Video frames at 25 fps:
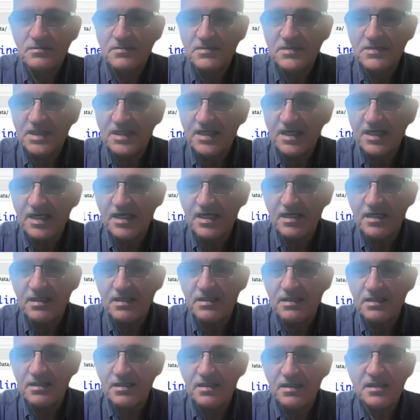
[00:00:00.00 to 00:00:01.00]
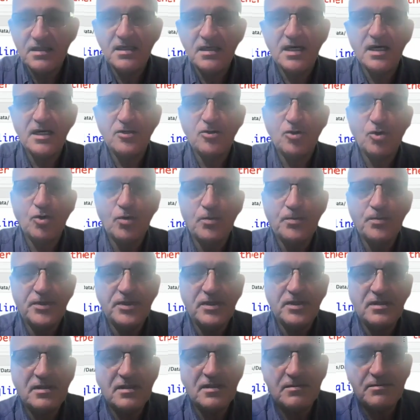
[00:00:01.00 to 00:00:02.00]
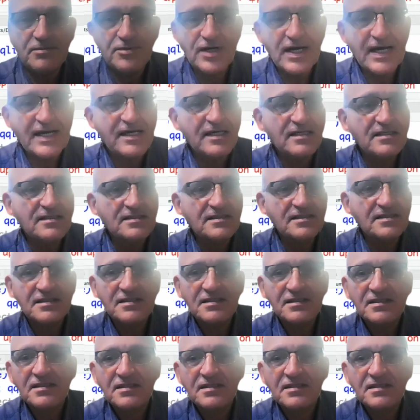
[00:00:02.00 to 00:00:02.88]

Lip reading: and again, I open the bracket